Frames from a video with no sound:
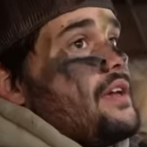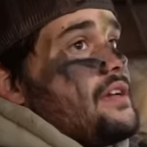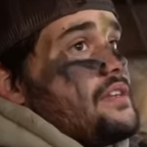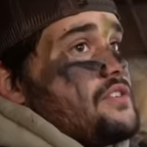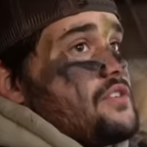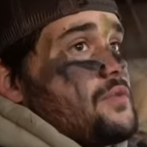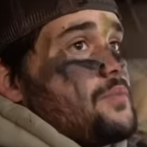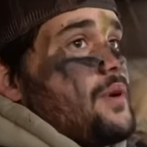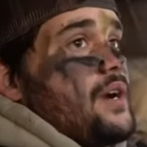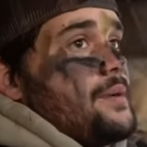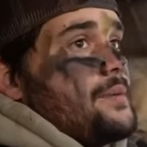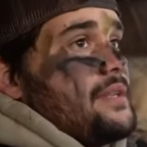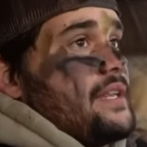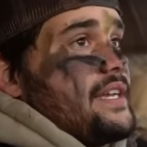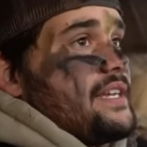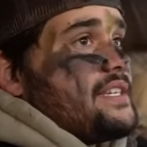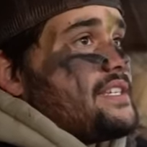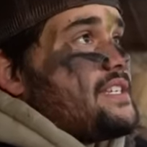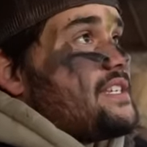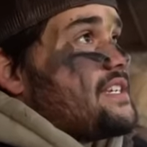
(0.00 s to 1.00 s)
because there's probably
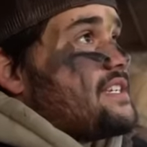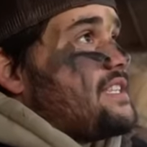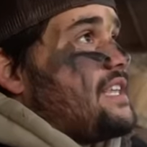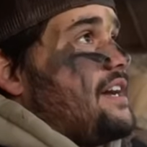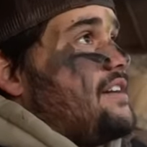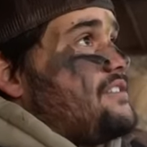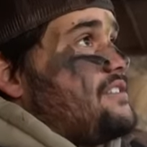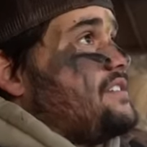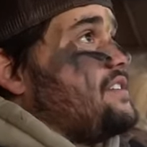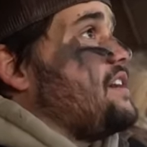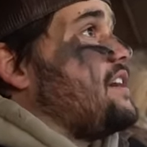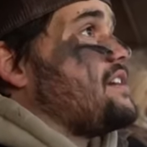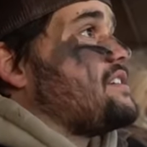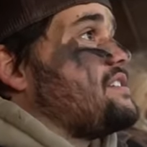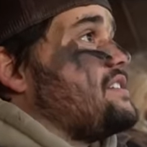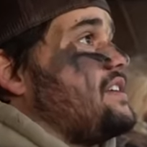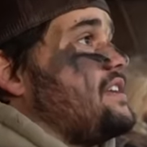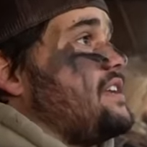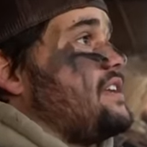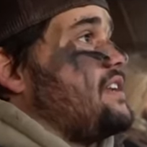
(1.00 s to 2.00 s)
like six thousand ducks
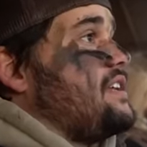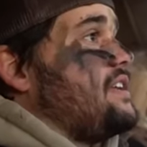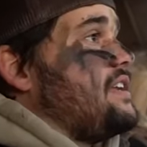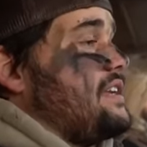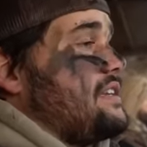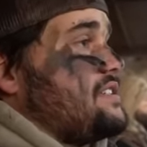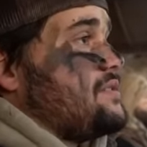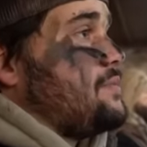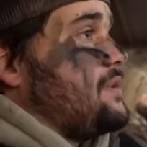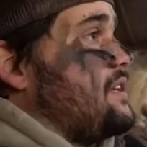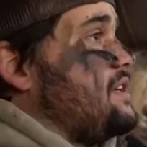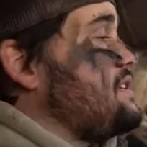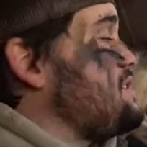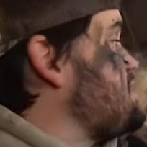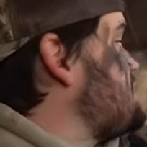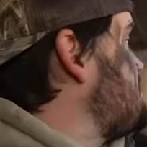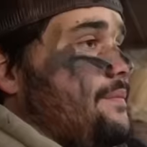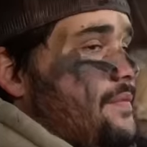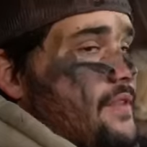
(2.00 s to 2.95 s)
sitting in it and some geese.